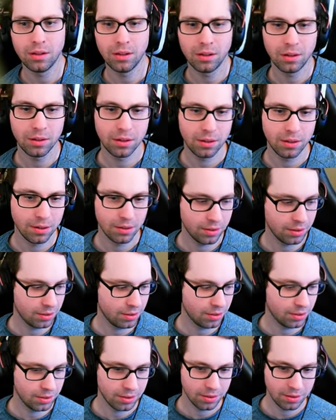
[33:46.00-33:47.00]
Great
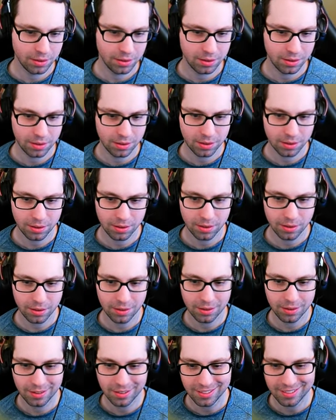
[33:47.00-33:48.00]
work out there on the
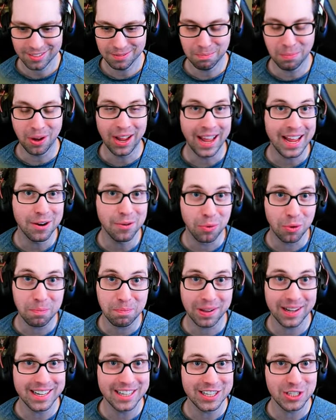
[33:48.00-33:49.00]
course. But hey, we're
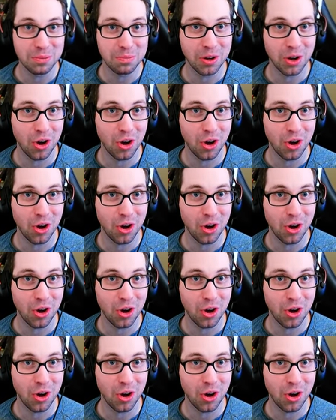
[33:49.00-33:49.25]
playing some six.